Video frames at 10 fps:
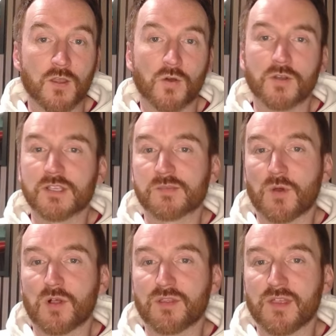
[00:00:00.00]
Only a
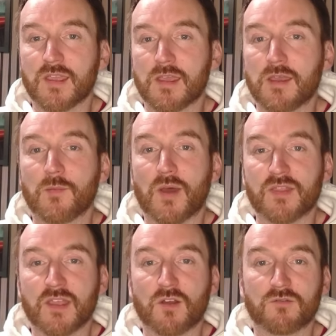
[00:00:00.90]
small thing, but I
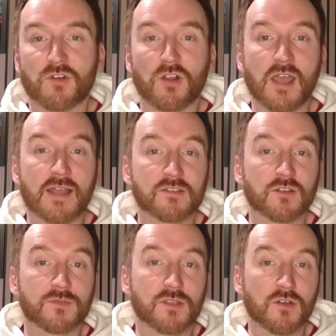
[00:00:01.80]
think overall it adds
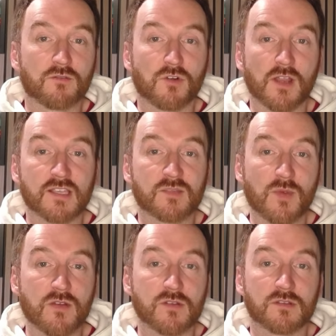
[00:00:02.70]
up to the overall
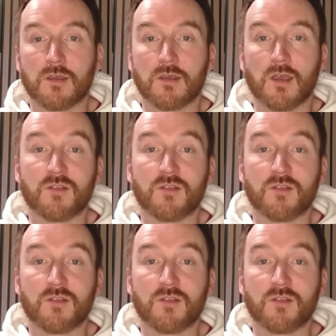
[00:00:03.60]
experience